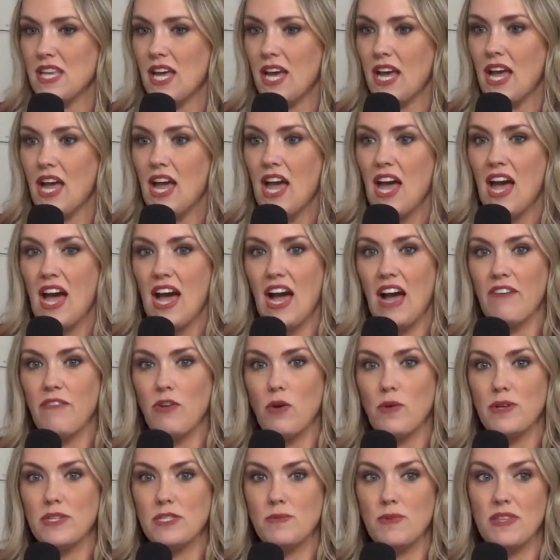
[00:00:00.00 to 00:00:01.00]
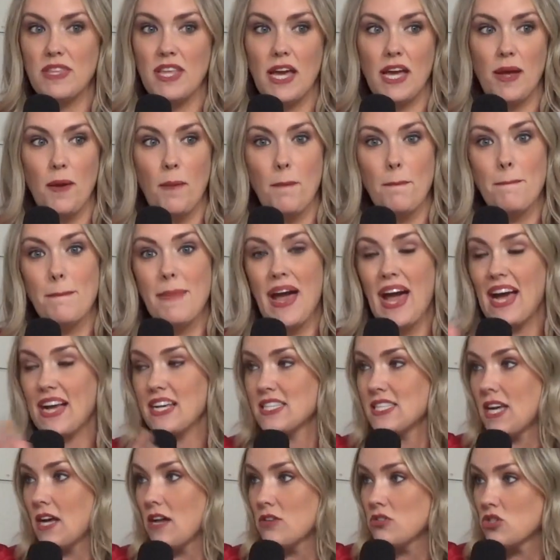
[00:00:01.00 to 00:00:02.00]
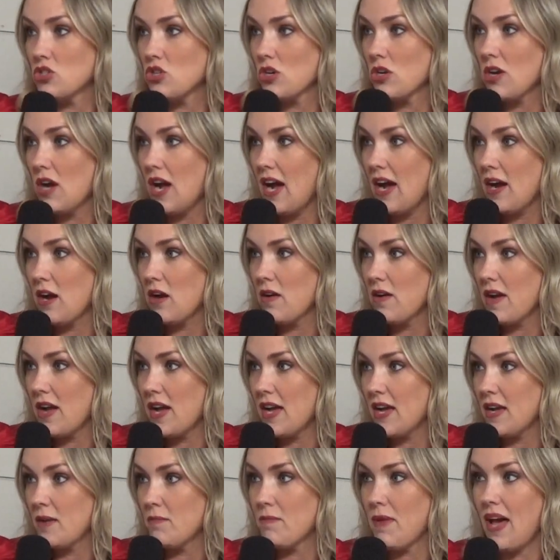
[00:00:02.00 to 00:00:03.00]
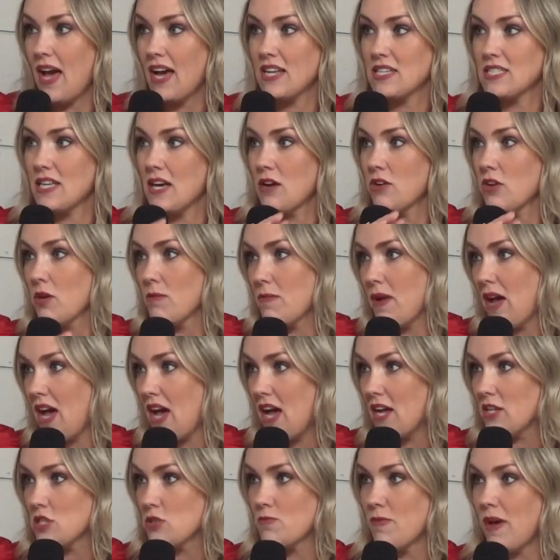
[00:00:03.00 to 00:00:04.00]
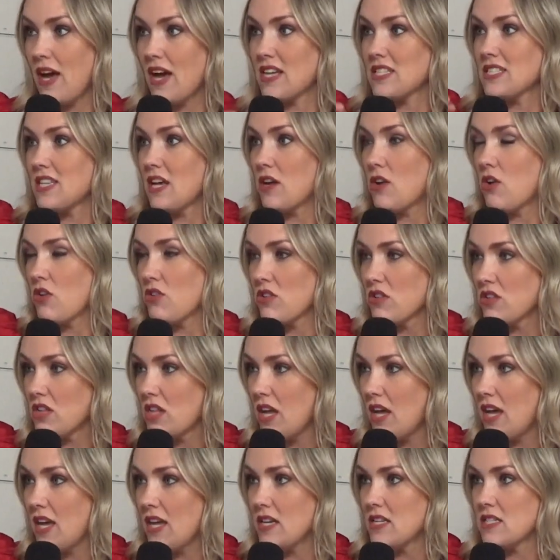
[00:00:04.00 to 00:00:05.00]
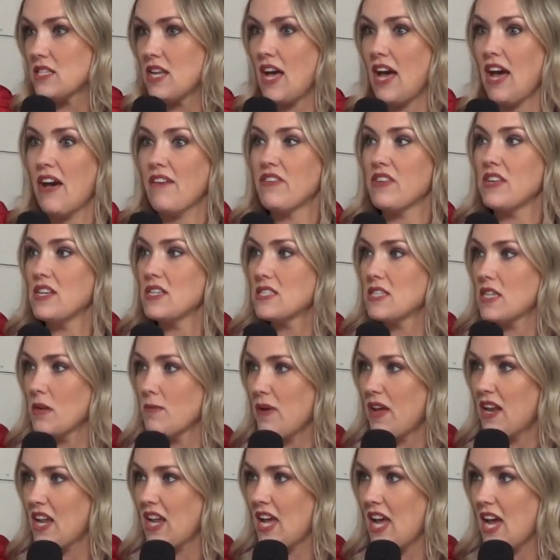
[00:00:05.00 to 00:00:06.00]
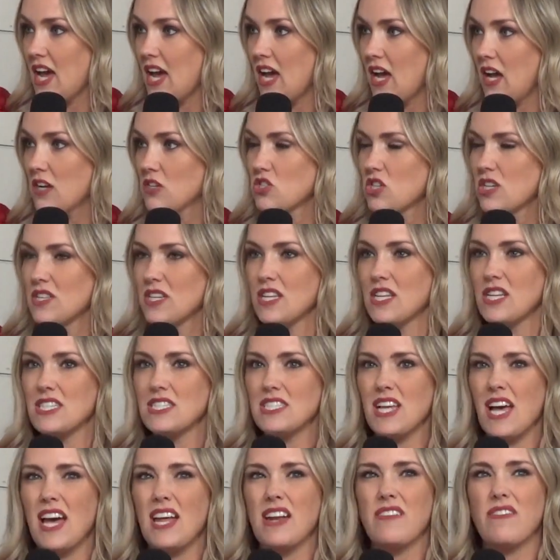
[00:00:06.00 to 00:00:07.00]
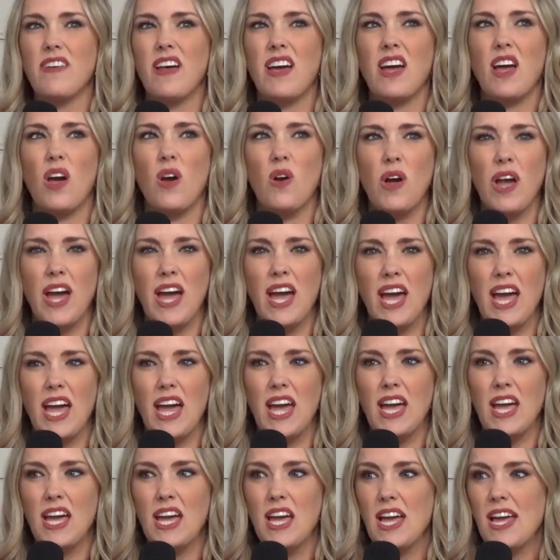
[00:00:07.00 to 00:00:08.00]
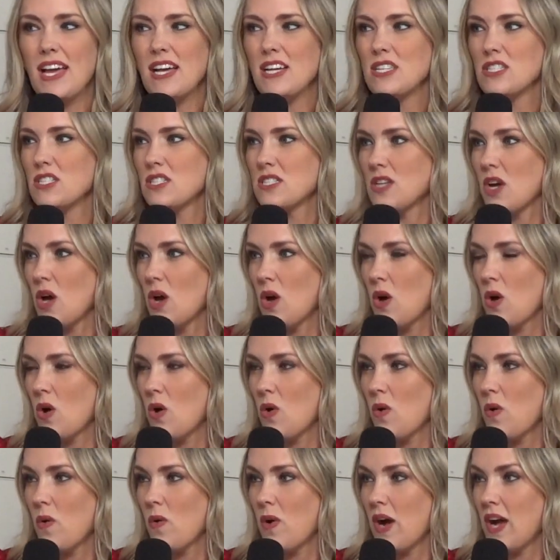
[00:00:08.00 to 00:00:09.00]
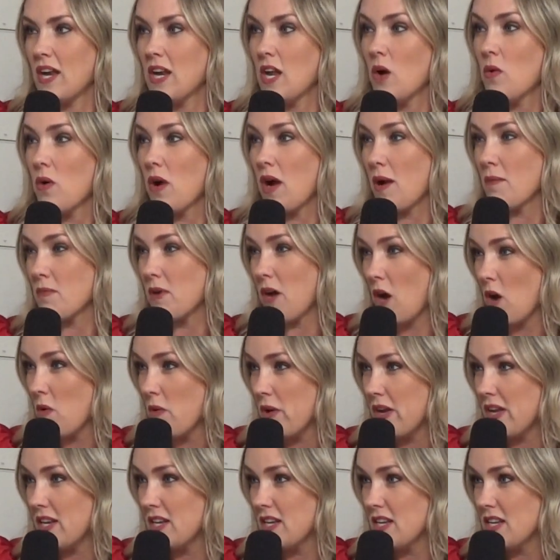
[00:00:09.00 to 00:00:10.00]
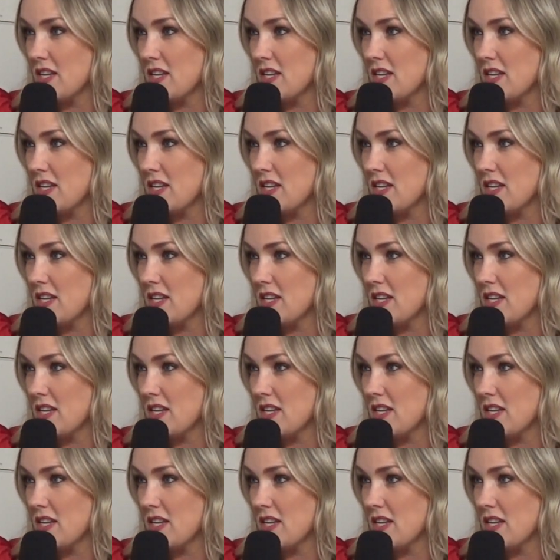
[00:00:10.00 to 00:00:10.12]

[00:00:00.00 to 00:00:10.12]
Like I've always been like a max out your IRA, max out your match, max out all the things, have a decent amount of cash. And then it's kind of like, okay, so I know where I'm going.